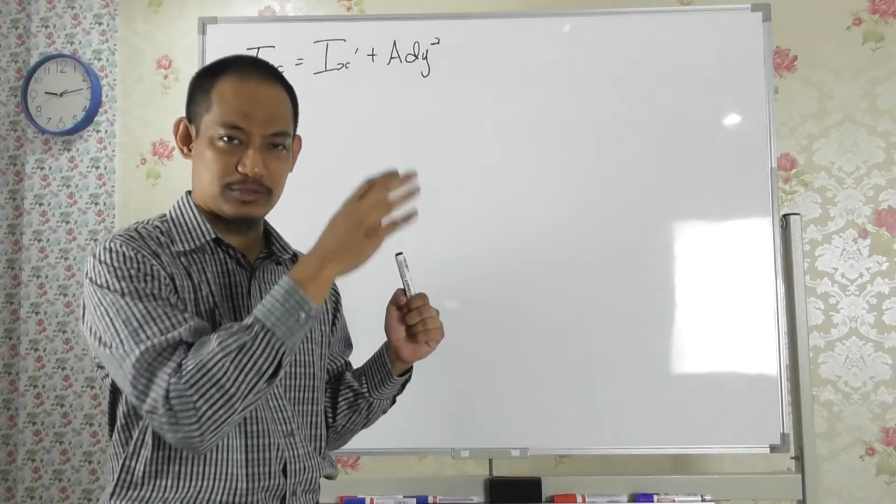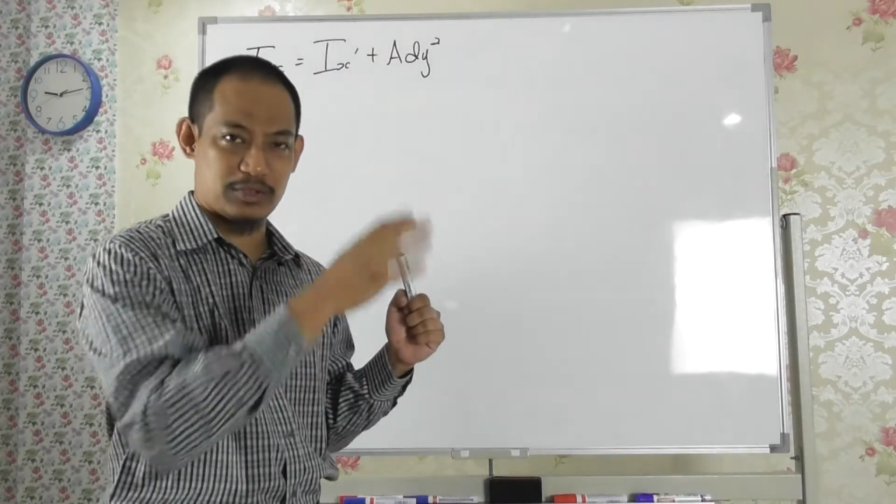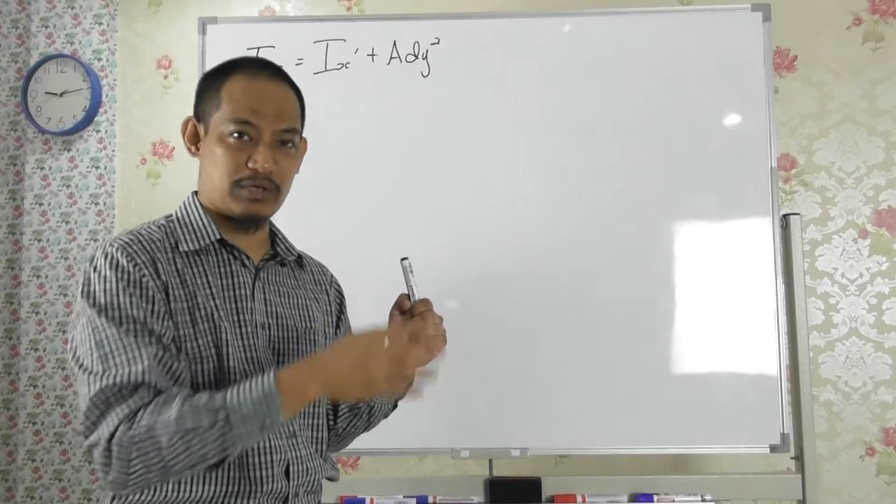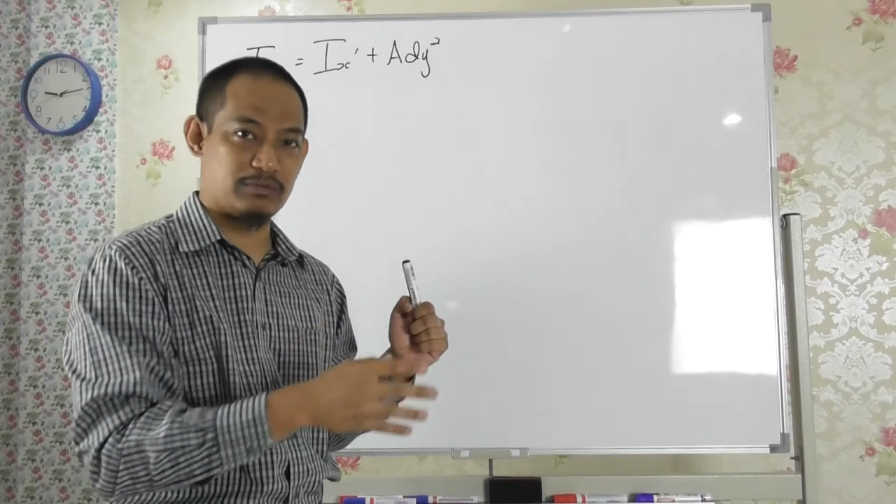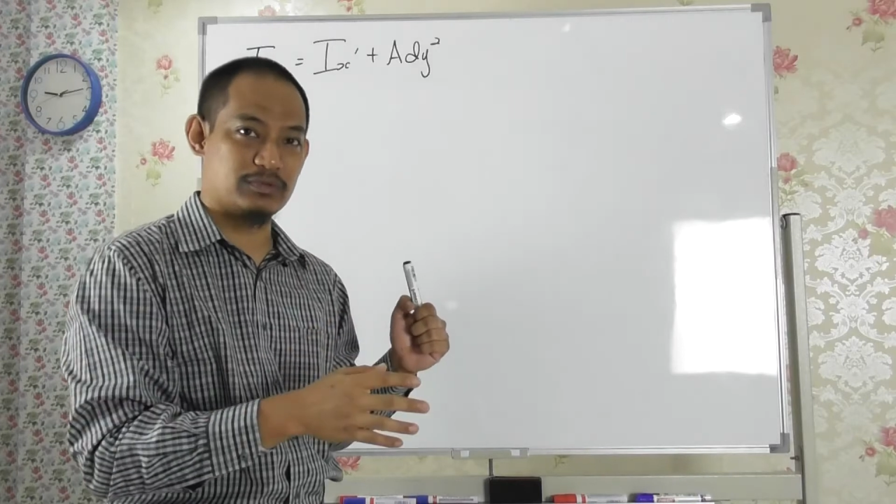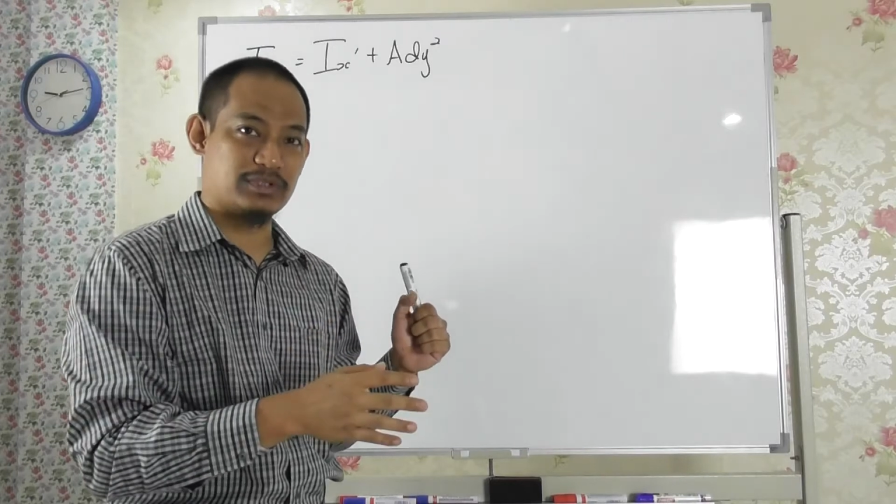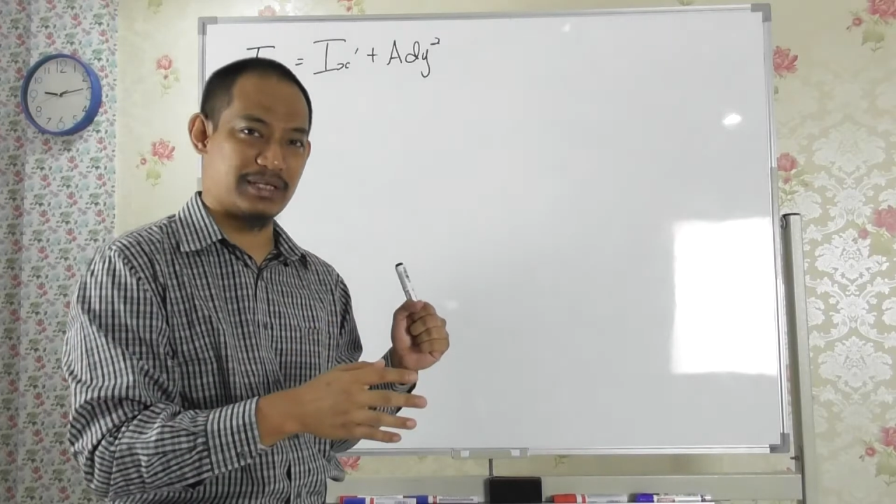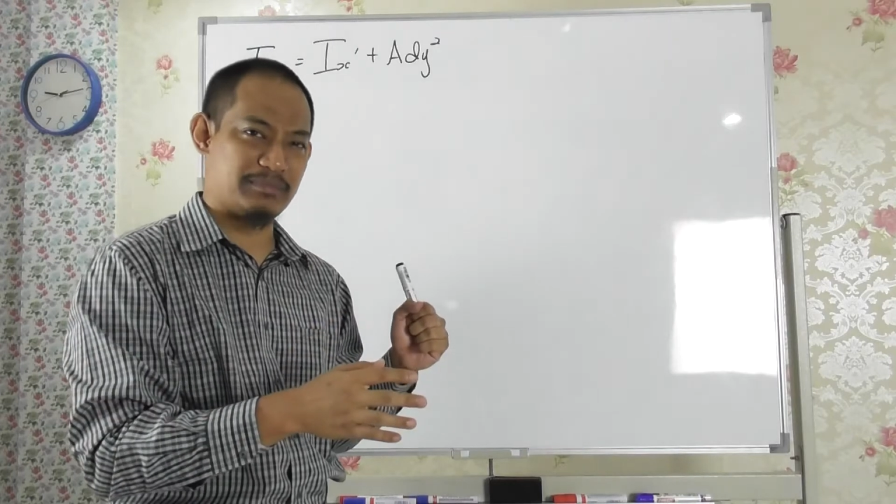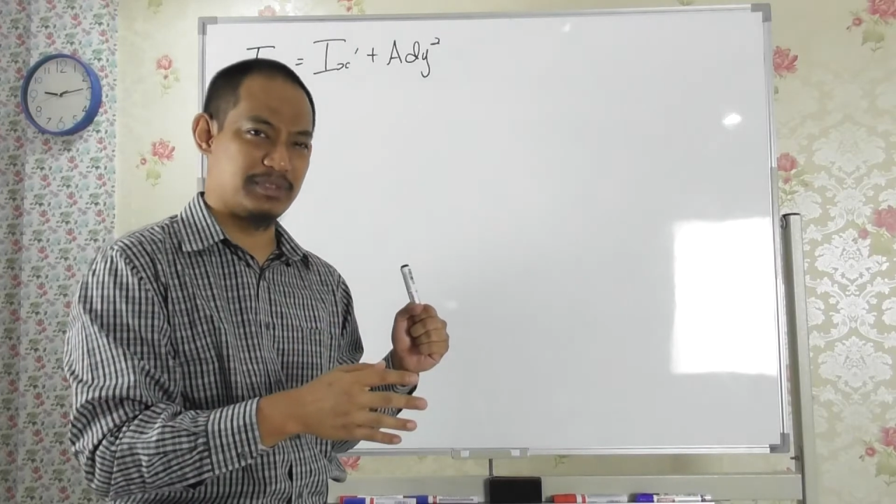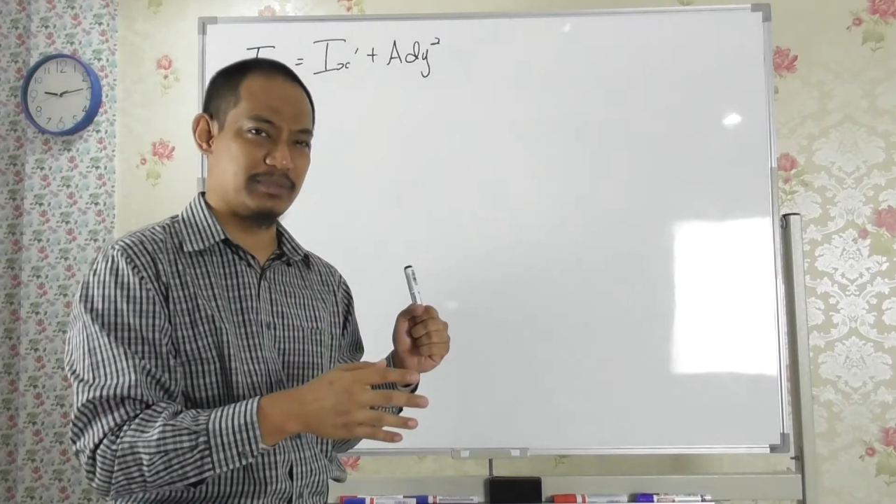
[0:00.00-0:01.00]
throughout
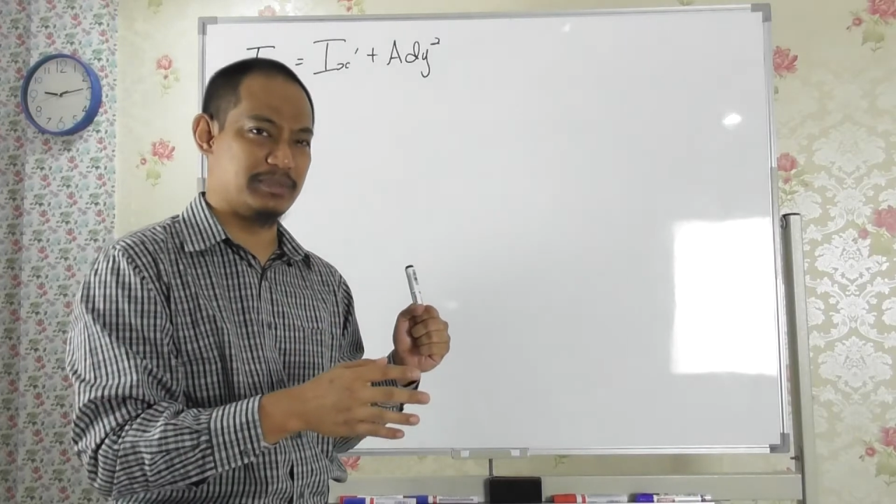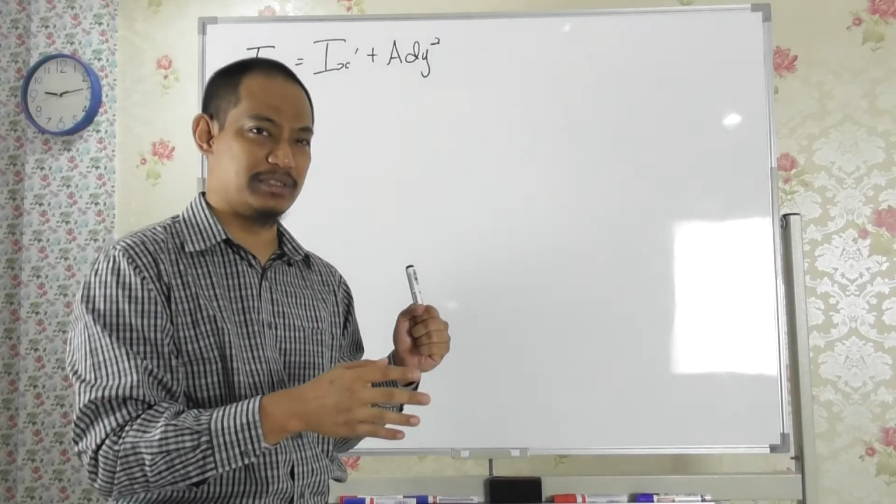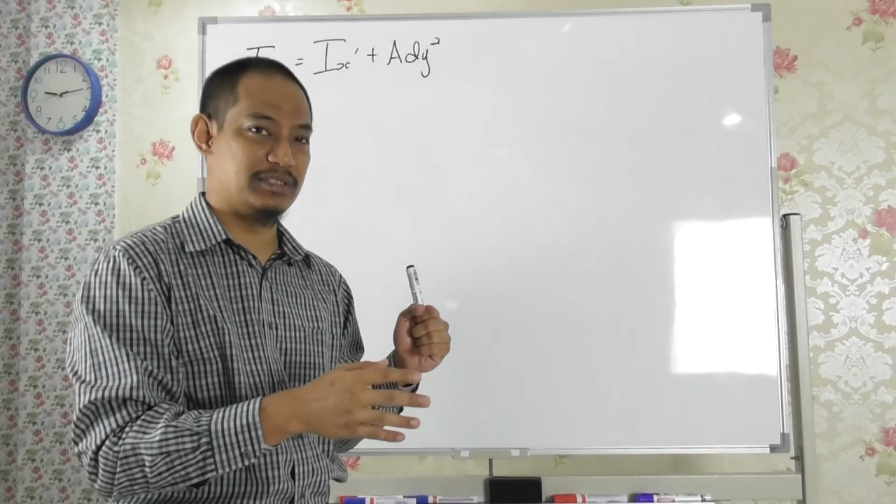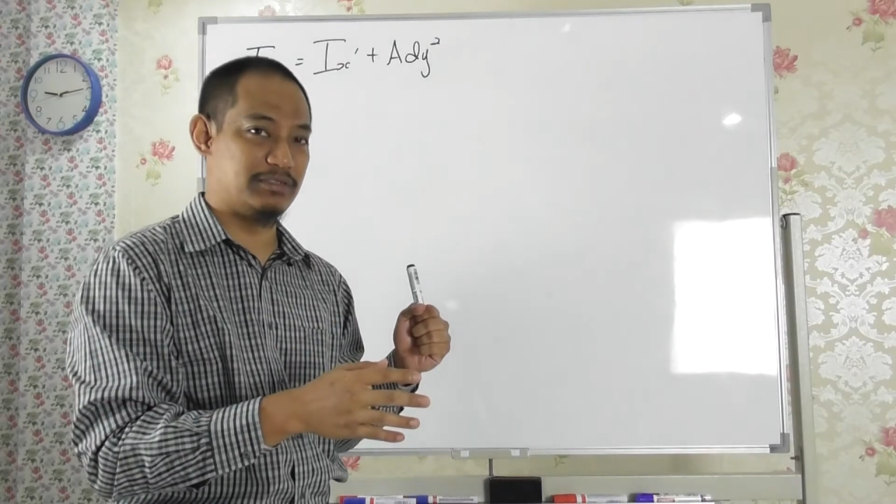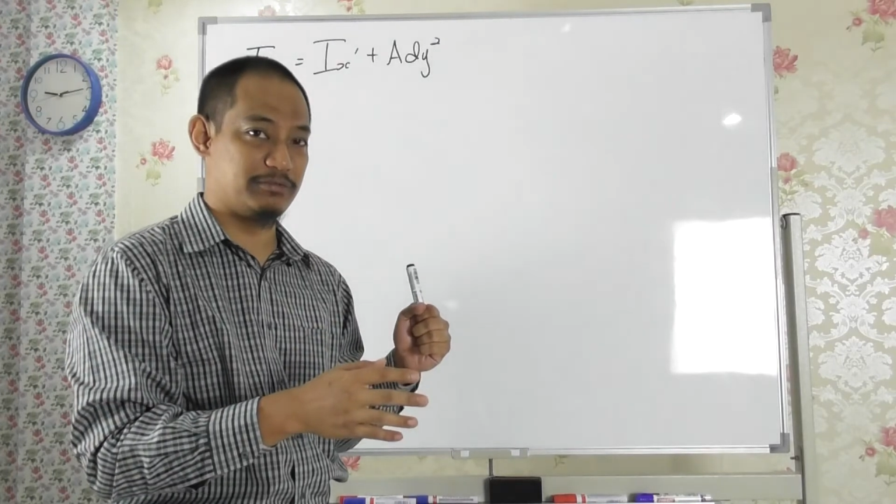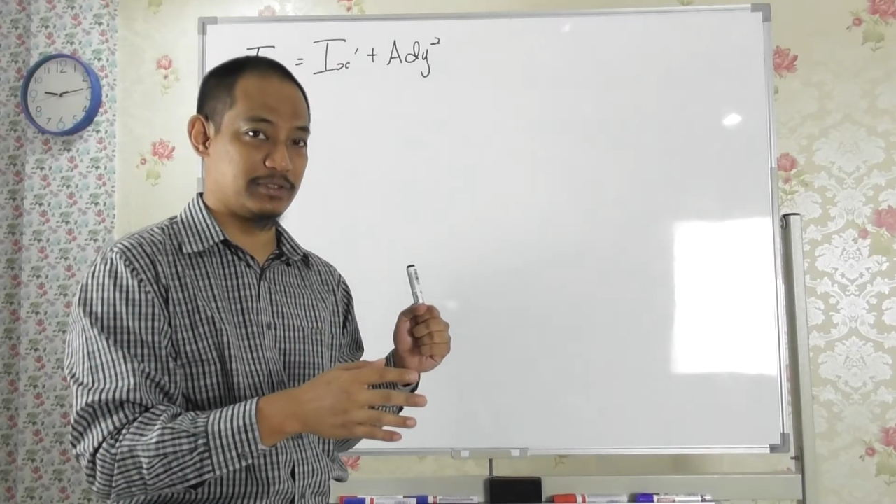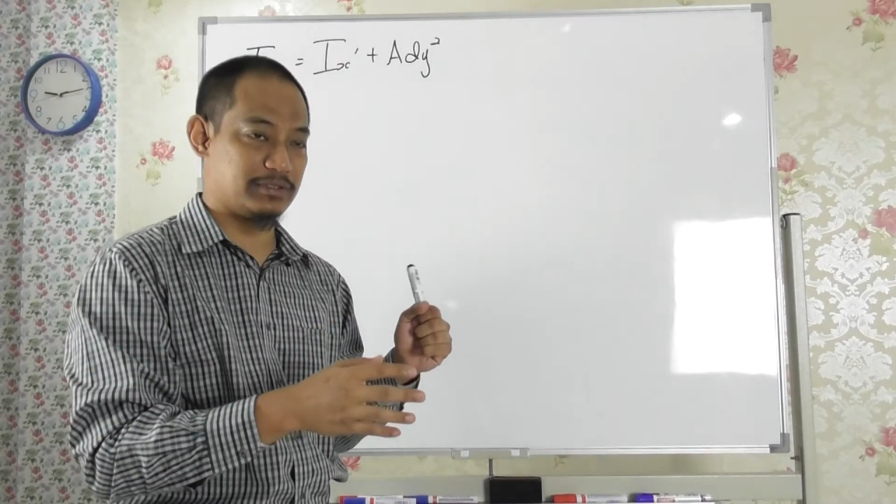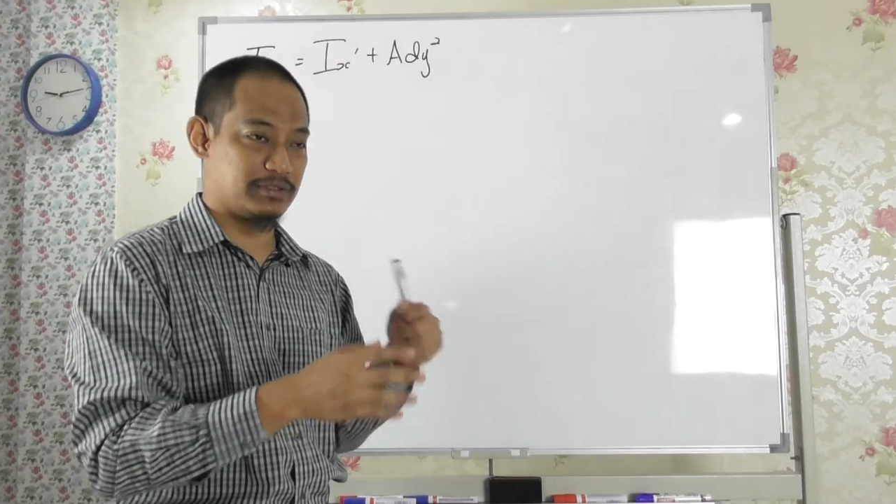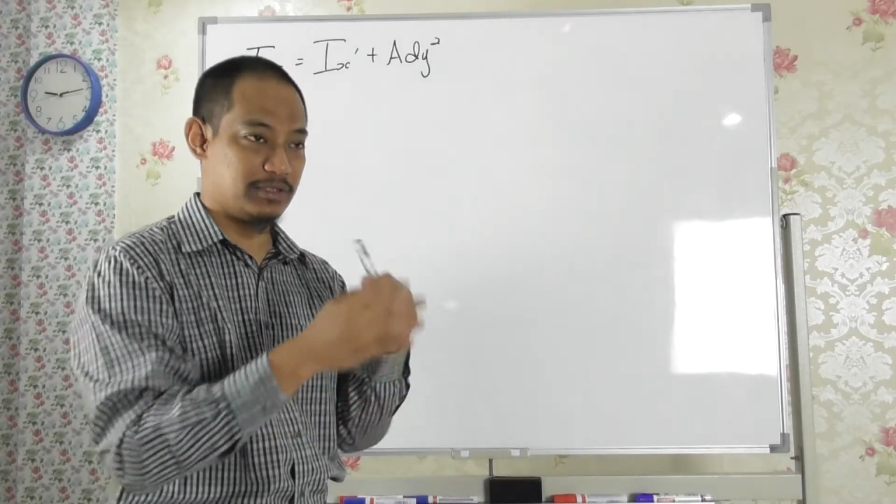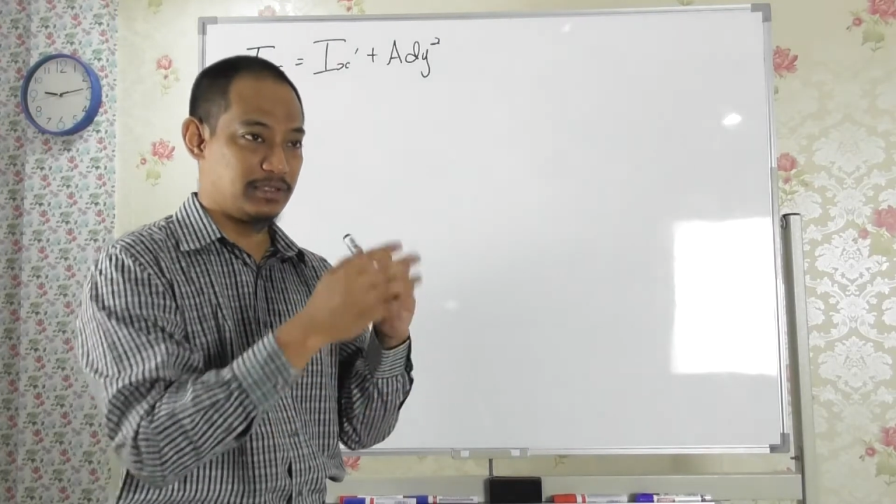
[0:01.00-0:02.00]
can be a bit different